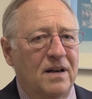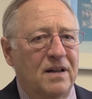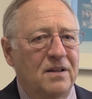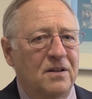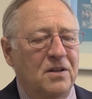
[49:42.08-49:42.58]

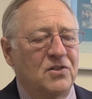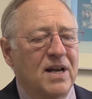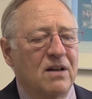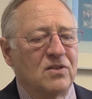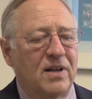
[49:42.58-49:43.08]
this
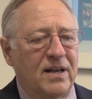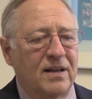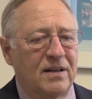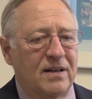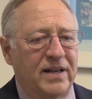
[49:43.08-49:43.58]
sounds like
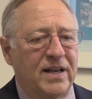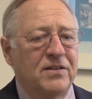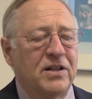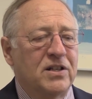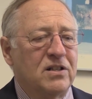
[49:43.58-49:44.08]
a kid
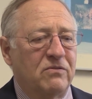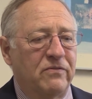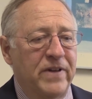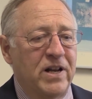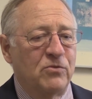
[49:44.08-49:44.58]
that just
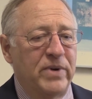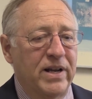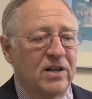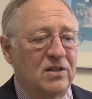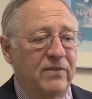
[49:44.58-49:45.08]
finished
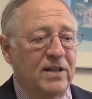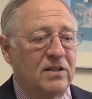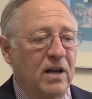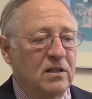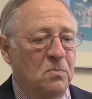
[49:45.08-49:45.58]
reading a civics
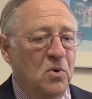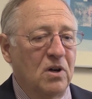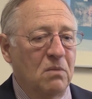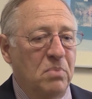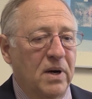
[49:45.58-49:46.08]

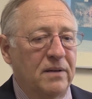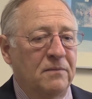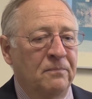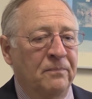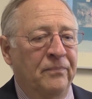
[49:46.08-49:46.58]
textbook, but
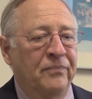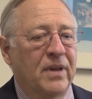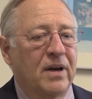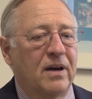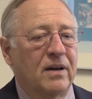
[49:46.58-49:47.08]

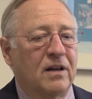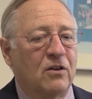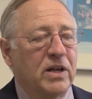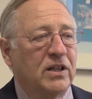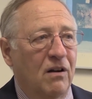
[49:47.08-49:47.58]

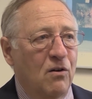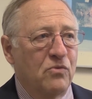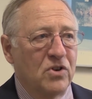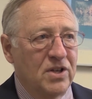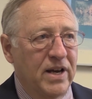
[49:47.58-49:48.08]
congressional
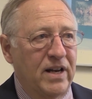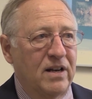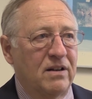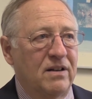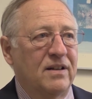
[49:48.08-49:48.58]
oversight
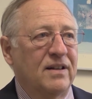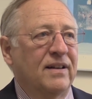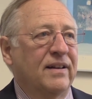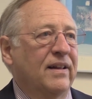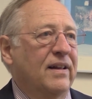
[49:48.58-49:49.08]

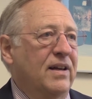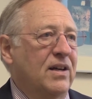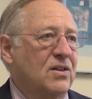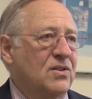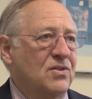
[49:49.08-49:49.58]

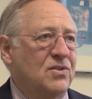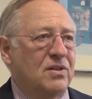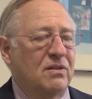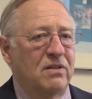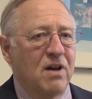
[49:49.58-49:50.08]
is
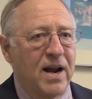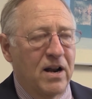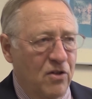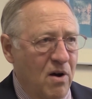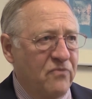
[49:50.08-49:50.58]
not
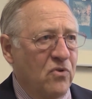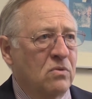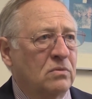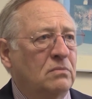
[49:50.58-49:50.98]
thoughtful,